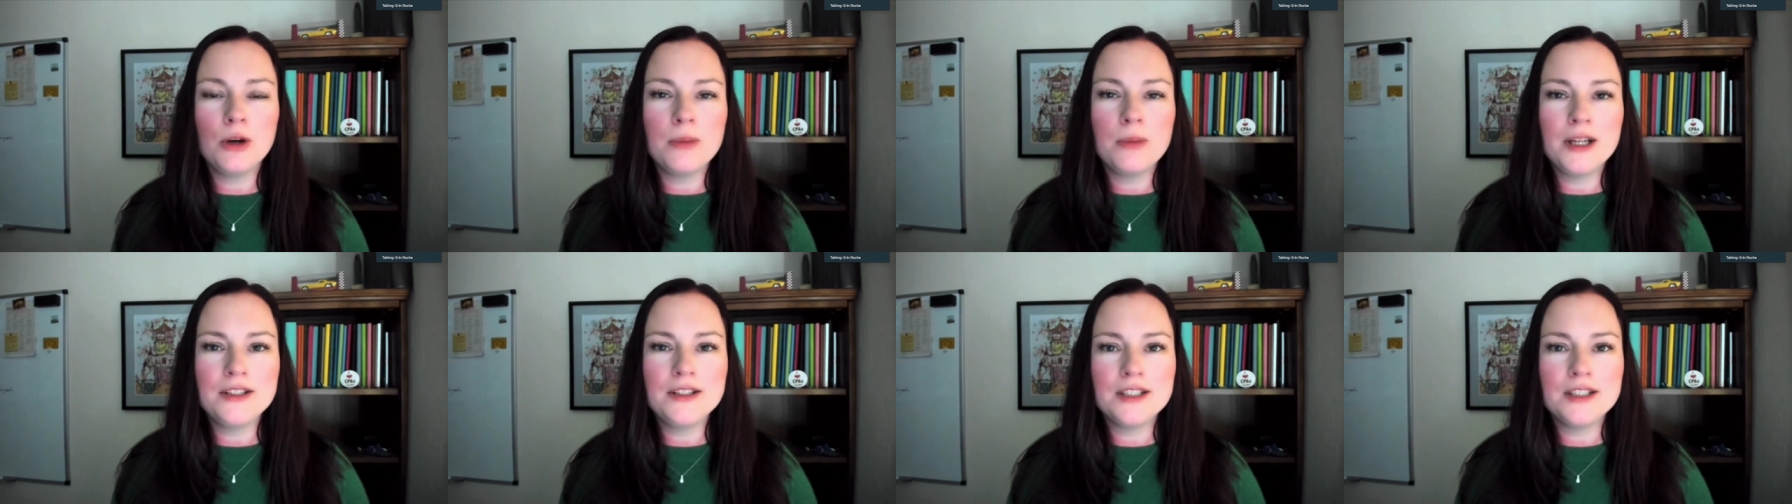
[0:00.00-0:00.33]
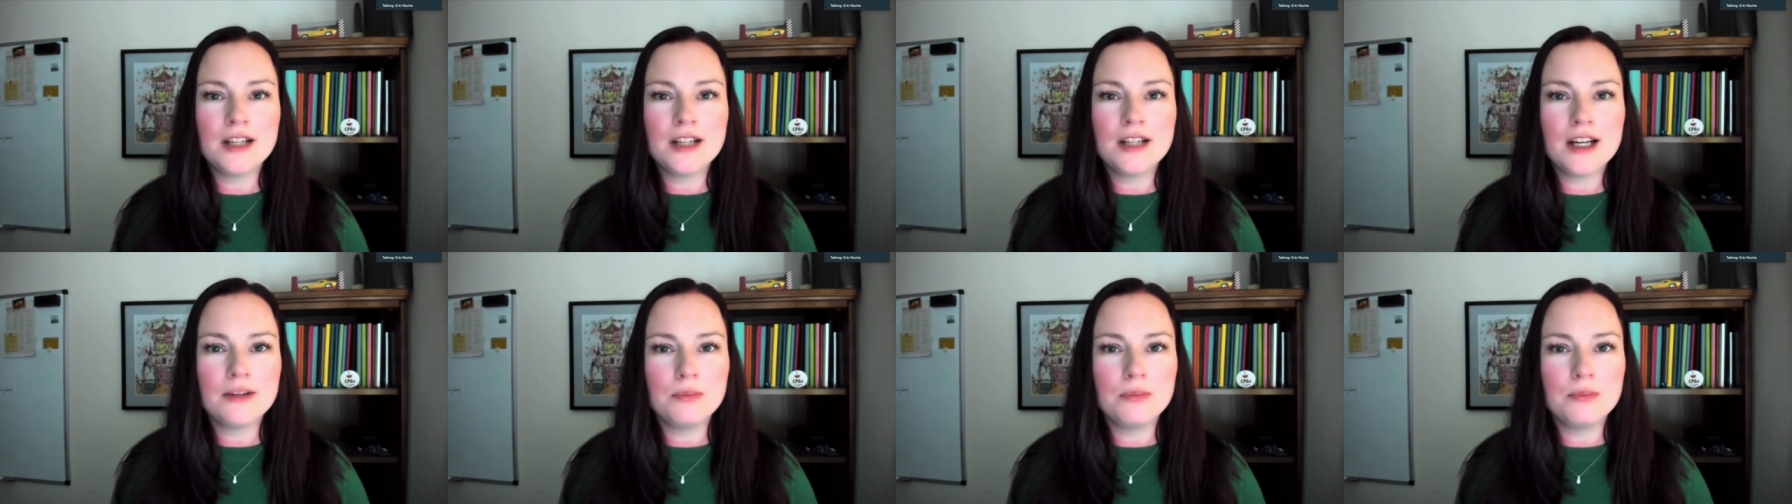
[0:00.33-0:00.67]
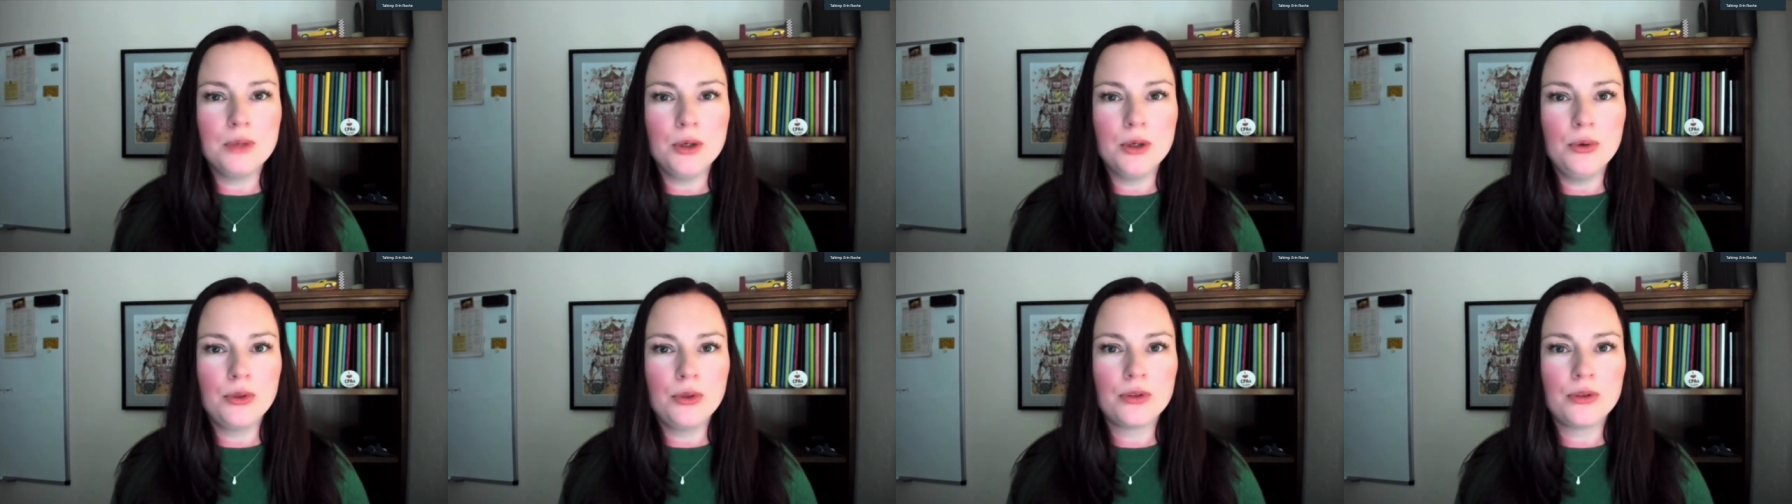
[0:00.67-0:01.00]
I did kind of
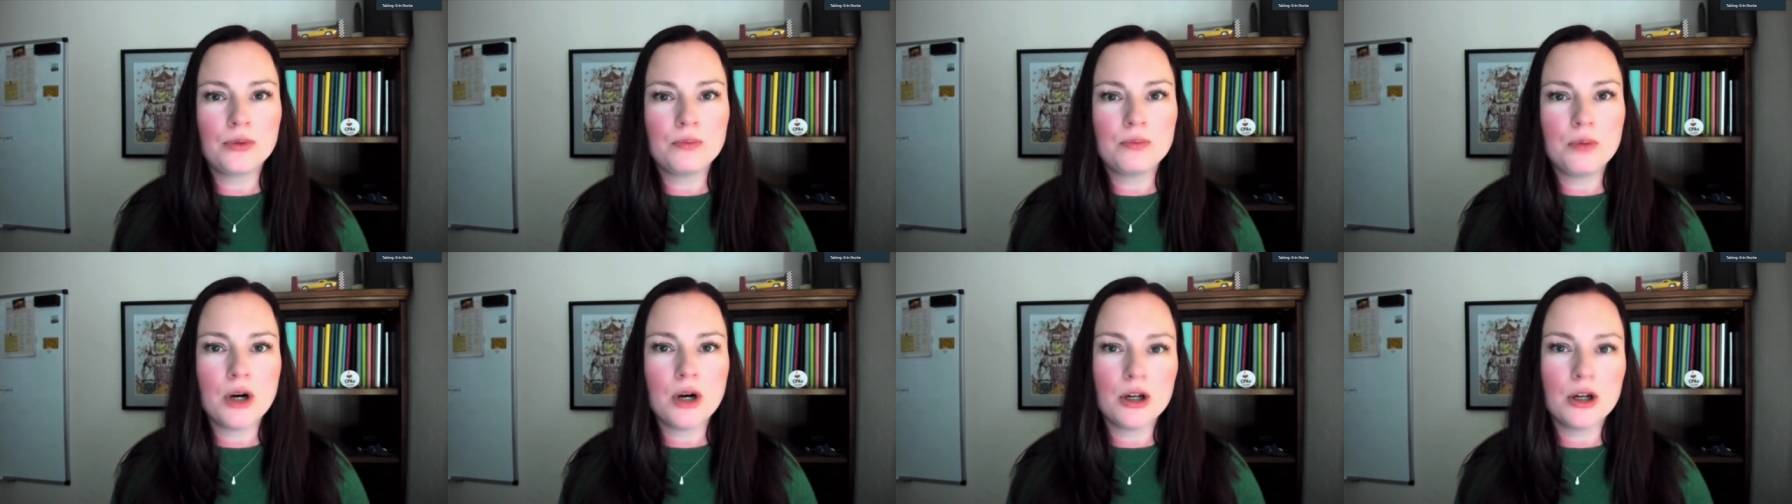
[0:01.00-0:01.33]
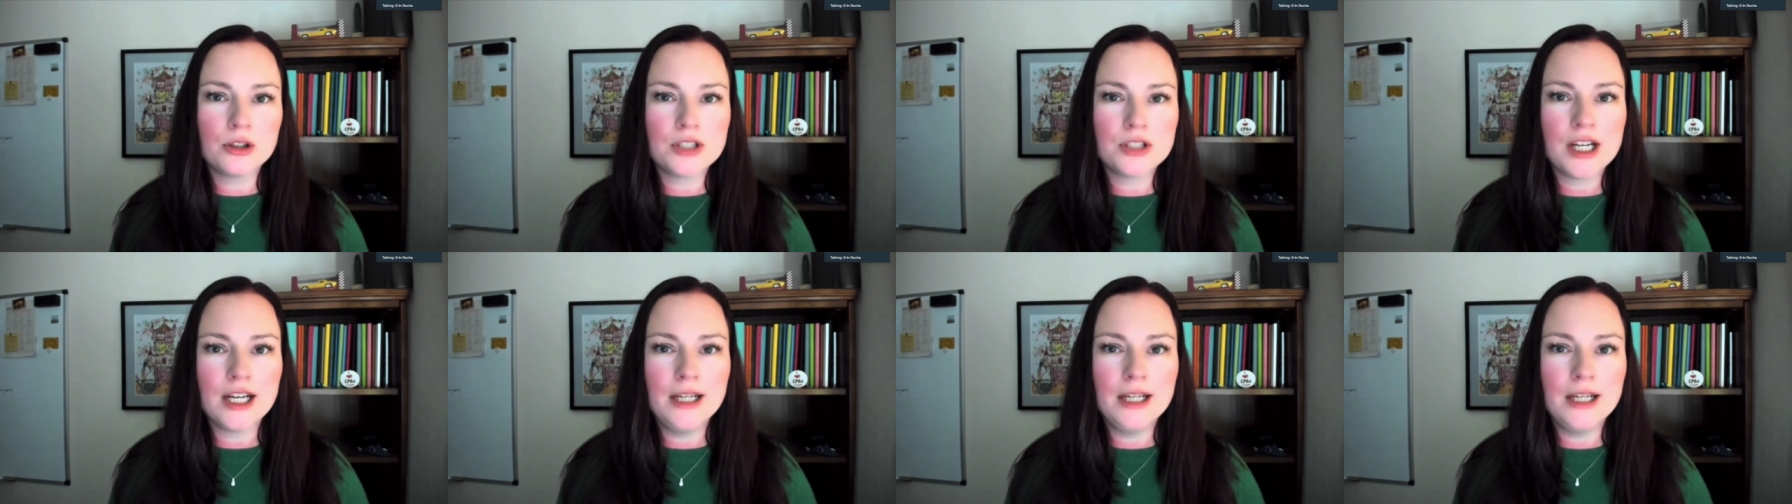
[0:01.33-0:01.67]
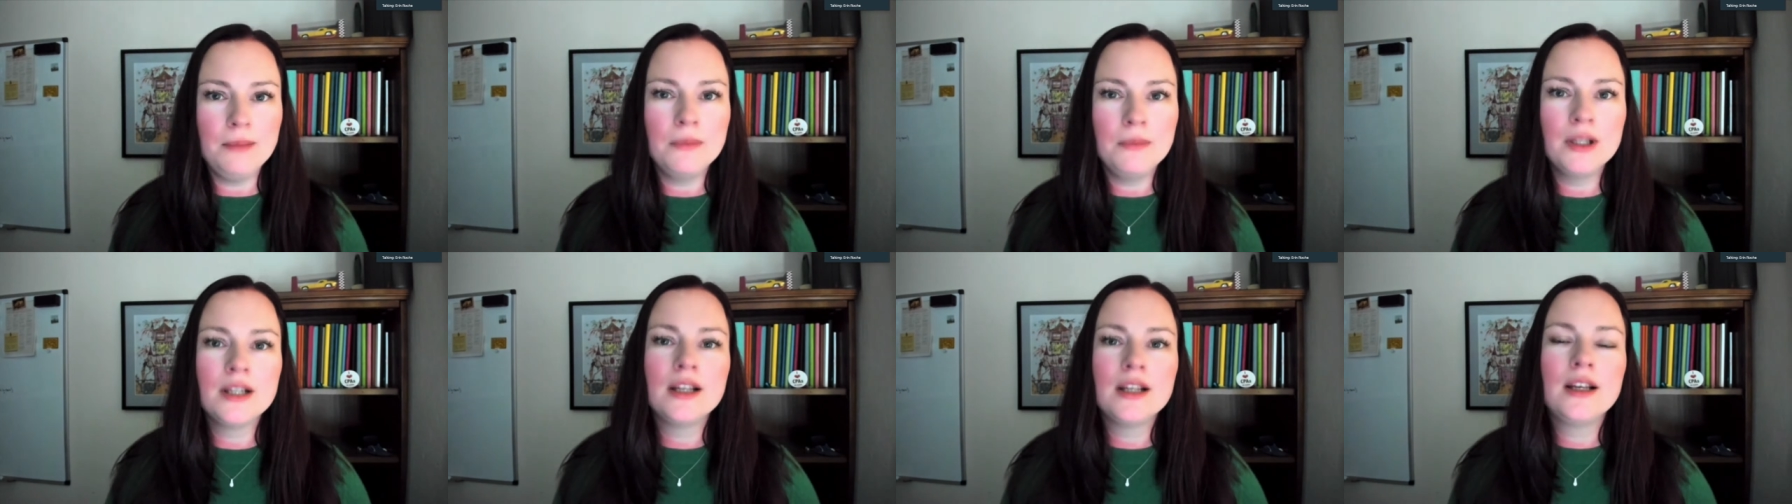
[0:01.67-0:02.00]
both part-time.